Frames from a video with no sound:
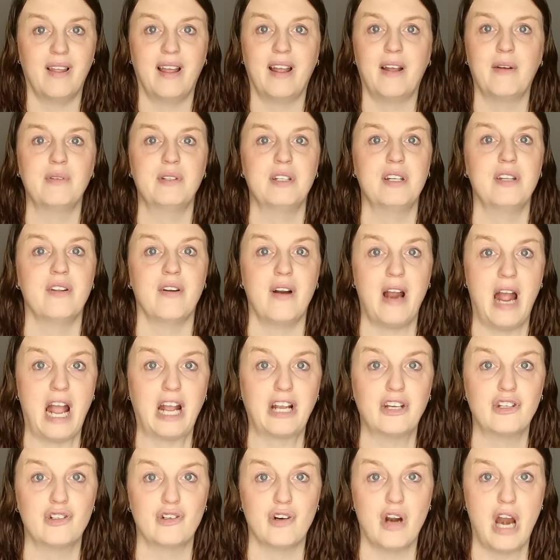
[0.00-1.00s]
Like it was either
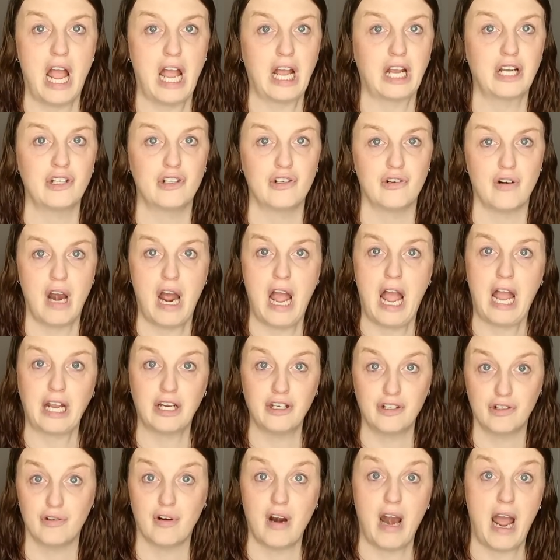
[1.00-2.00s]
extra, extra,
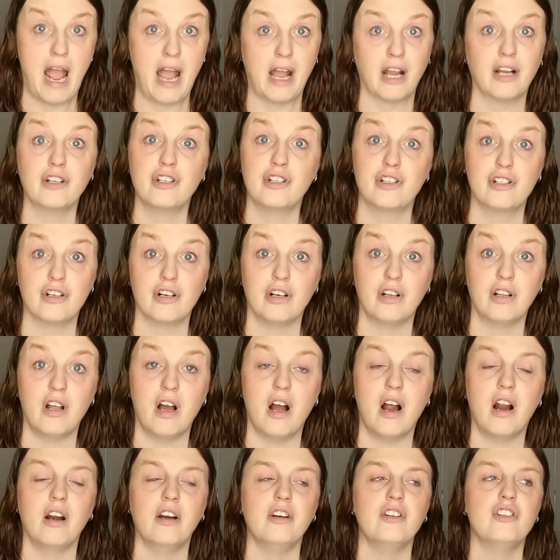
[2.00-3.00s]
extra, extra
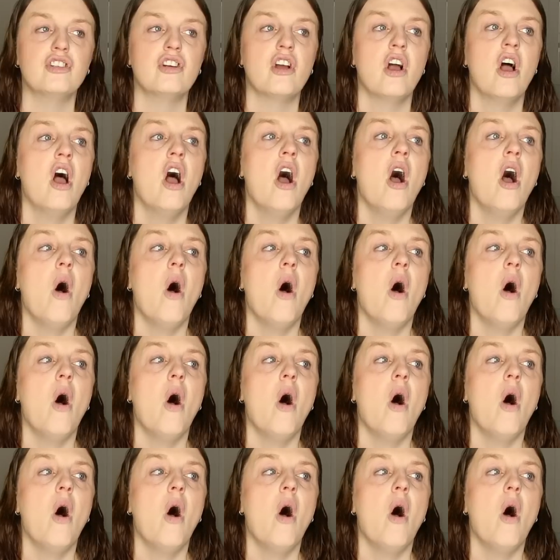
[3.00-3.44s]
large